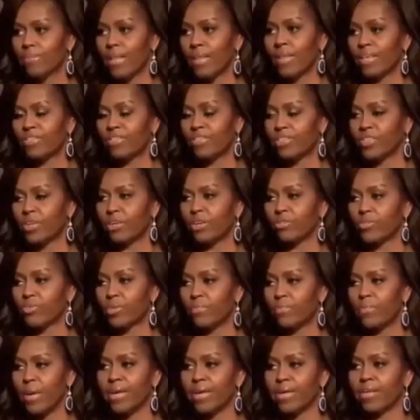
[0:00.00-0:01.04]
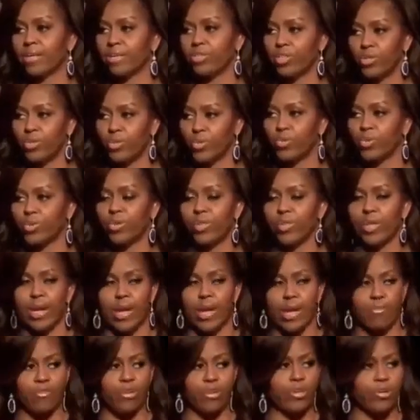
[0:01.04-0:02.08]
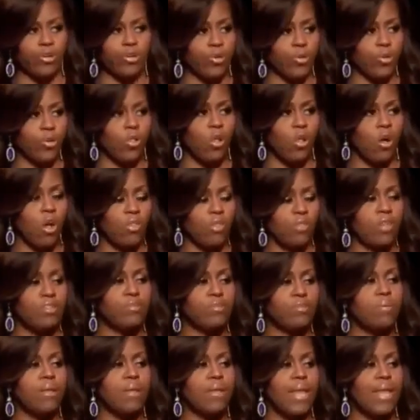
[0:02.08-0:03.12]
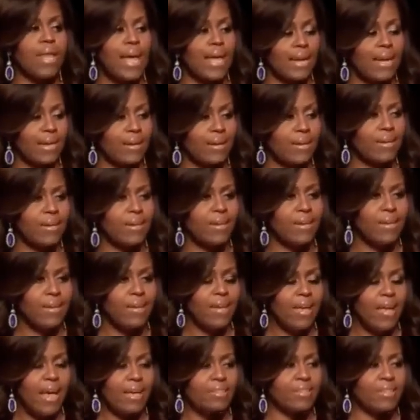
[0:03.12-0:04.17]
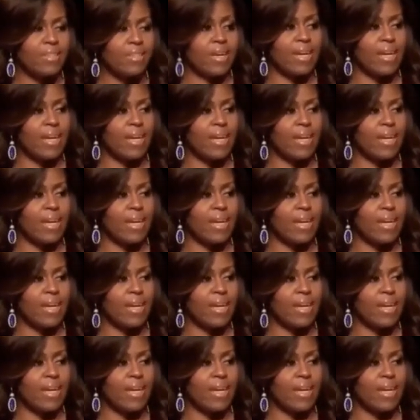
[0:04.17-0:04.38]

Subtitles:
And that starts with making sure that every girl on this planet has